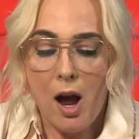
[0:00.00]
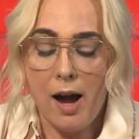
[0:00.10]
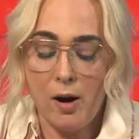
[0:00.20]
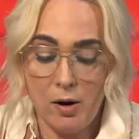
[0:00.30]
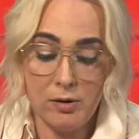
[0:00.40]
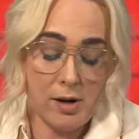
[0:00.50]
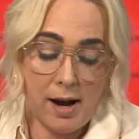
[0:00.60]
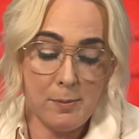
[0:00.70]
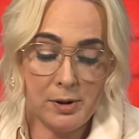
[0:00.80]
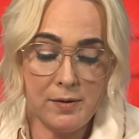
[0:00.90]

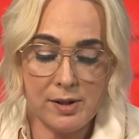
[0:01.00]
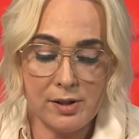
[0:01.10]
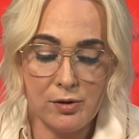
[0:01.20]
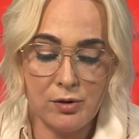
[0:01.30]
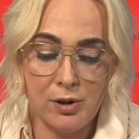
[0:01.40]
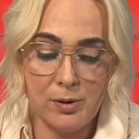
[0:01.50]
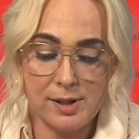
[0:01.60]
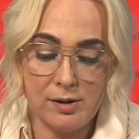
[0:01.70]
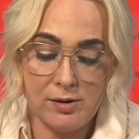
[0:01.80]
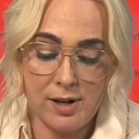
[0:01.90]
I believe this is true.
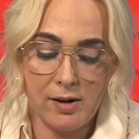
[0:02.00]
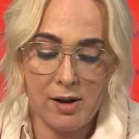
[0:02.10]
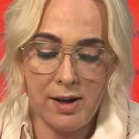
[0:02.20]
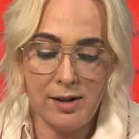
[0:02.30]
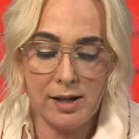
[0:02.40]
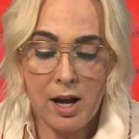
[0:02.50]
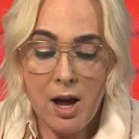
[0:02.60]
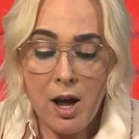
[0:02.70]
You sound authentic.